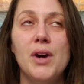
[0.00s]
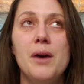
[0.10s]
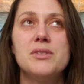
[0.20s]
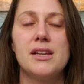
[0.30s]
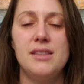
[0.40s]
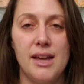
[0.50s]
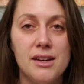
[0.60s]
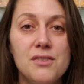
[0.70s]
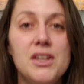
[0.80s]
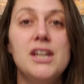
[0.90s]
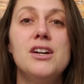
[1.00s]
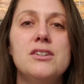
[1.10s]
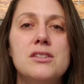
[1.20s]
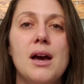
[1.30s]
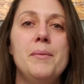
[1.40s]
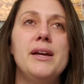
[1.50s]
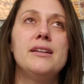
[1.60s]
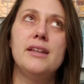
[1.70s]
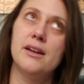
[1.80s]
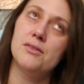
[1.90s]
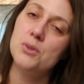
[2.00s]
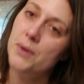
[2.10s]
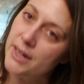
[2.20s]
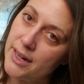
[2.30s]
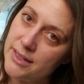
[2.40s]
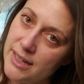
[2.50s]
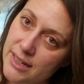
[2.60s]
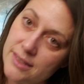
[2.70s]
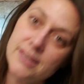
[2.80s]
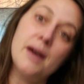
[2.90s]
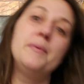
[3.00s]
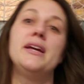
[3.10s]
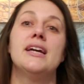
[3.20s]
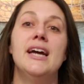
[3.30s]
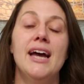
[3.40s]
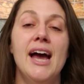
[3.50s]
I was like, the end of the year is coming, the end of 2019 is coming.